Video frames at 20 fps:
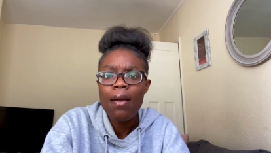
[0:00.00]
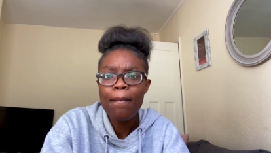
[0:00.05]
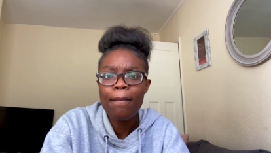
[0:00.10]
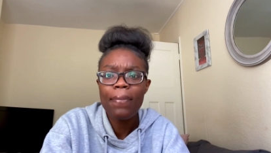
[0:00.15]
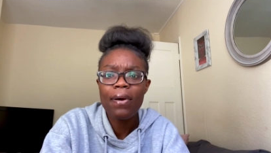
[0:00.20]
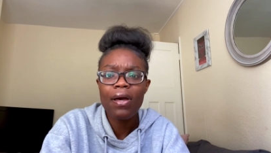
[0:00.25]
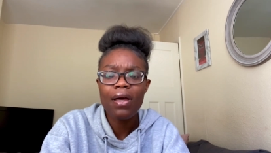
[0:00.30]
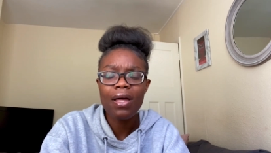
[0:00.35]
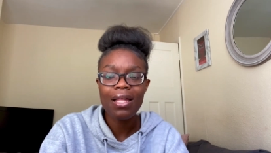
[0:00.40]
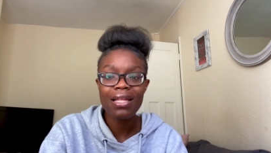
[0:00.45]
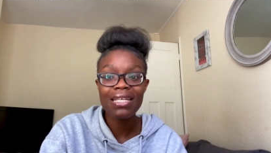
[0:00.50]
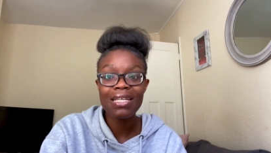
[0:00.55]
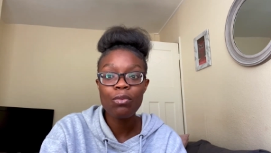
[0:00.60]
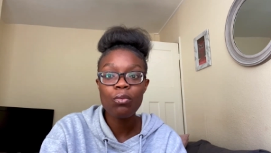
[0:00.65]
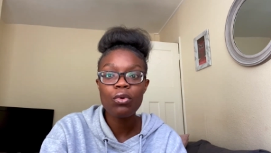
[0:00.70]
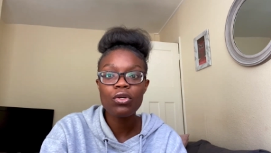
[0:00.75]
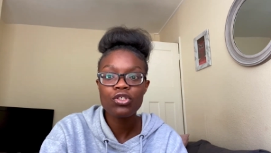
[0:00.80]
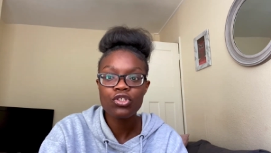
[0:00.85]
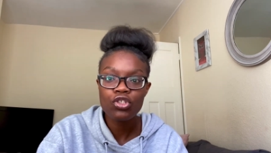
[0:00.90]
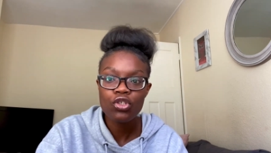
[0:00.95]
but it
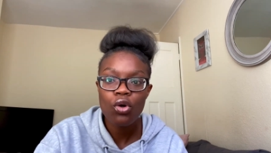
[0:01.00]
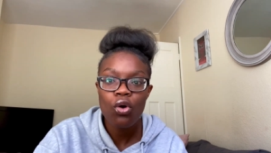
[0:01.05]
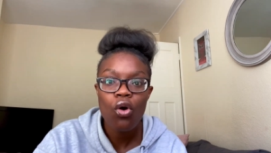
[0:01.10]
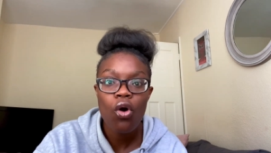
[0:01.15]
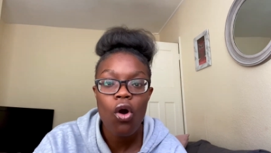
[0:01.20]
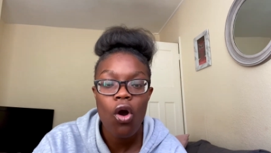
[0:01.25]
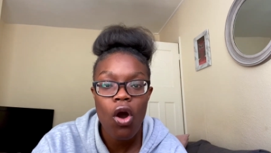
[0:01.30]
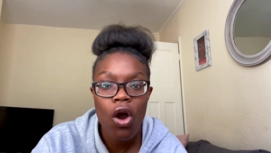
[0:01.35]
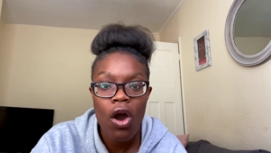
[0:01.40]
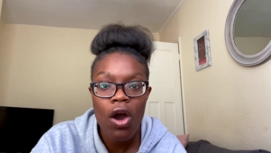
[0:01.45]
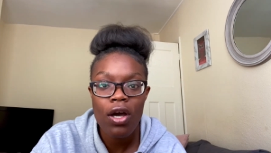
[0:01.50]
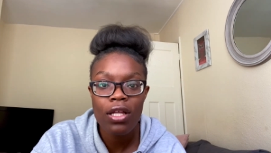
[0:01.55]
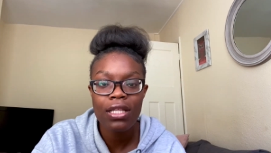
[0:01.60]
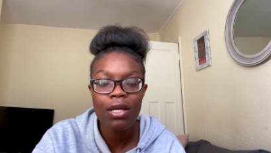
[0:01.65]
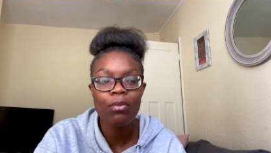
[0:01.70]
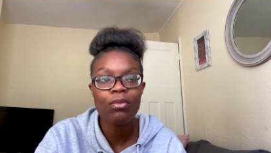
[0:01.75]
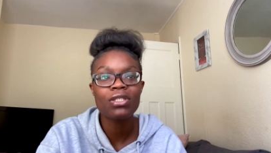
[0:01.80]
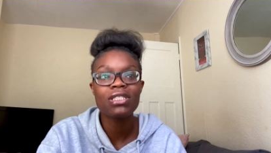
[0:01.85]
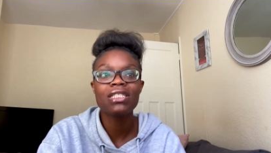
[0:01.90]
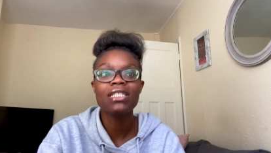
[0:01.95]
was so hard. I
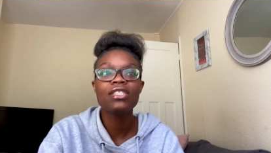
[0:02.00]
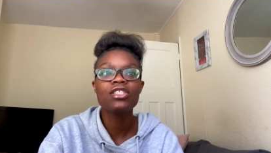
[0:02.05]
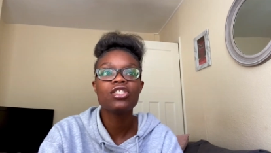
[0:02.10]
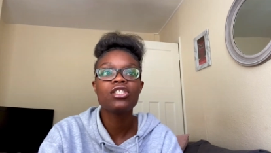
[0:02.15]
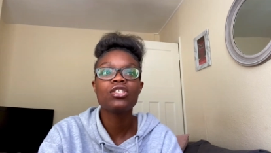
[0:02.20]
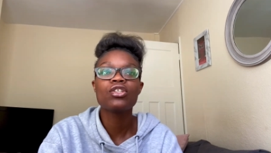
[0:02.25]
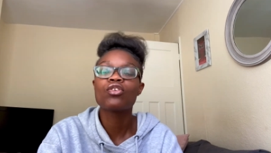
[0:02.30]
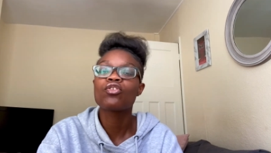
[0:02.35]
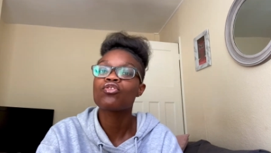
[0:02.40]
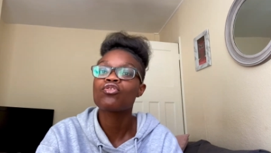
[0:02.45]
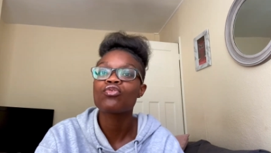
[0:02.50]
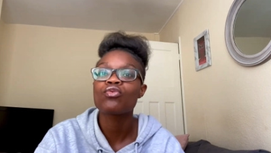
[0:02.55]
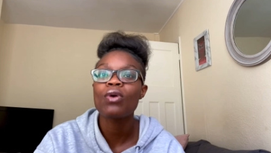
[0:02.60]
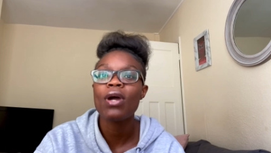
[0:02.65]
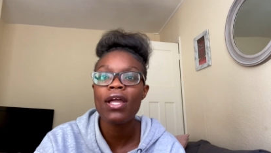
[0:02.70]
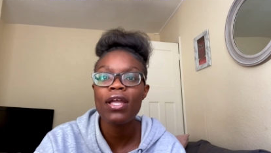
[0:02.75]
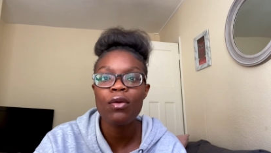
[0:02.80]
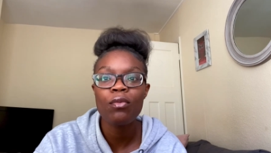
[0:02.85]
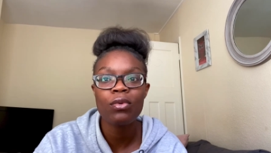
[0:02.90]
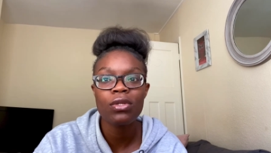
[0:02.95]
was literally
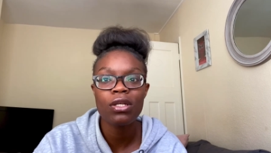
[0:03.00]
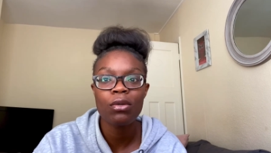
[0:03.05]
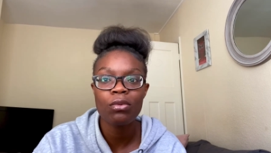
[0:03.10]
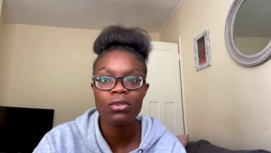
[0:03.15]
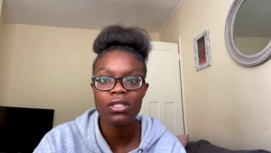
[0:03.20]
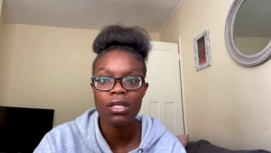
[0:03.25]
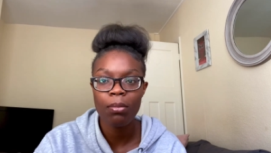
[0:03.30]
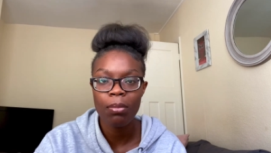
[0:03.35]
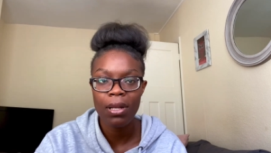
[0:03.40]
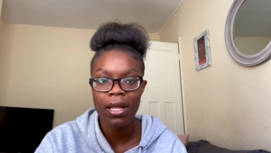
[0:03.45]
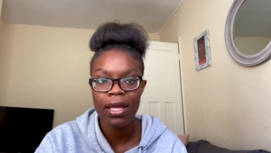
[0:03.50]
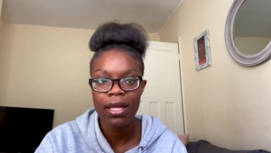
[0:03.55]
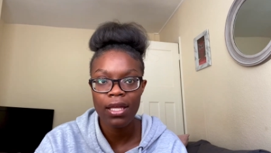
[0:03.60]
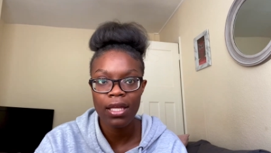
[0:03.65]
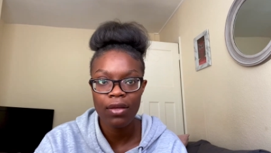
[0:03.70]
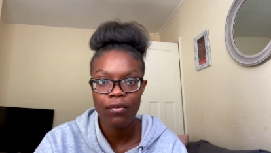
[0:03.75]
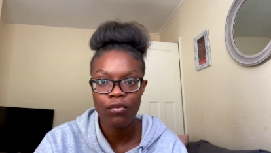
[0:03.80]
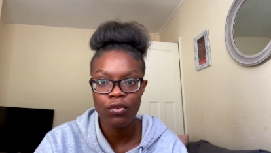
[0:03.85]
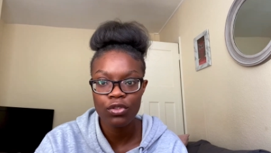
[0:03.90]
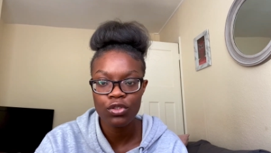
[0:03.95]
crying when I was
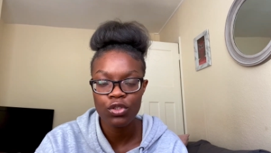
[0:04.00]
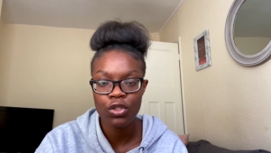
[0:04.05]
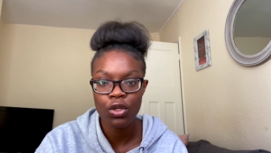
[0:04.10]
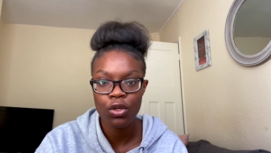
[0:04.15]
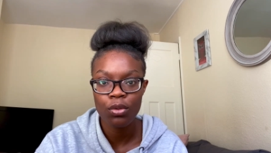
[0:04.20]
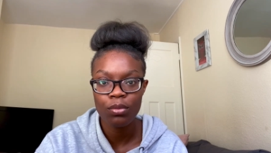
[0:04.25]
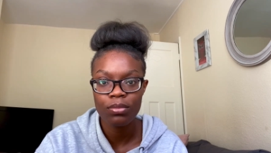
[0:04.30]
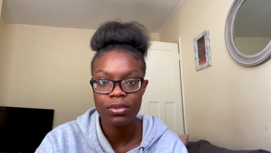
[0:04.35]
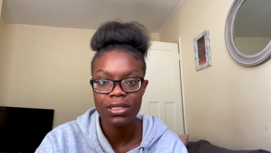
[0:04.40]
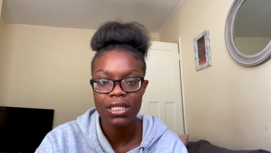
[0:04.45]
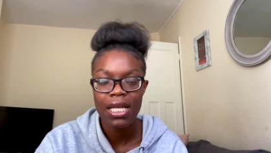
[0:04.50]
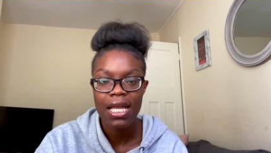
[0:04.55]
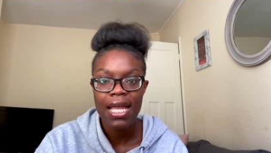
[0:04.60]
applying for jobs,